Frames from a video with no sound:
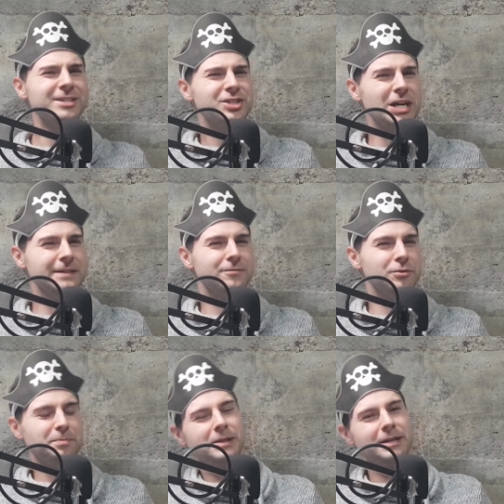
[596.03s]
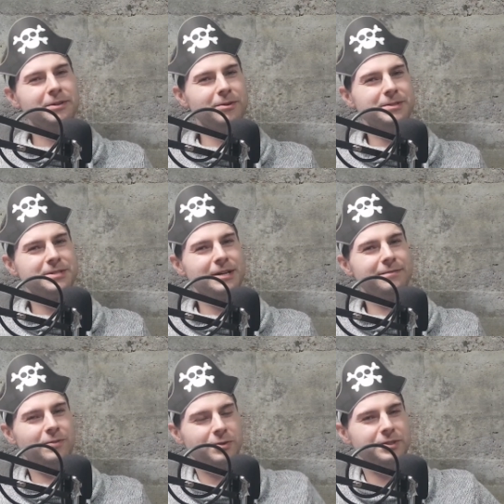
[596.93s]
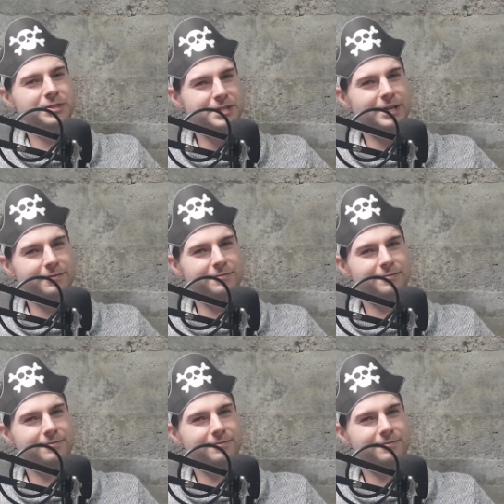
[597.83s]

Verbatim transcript: it shameful to plug your own stuff on your stuff?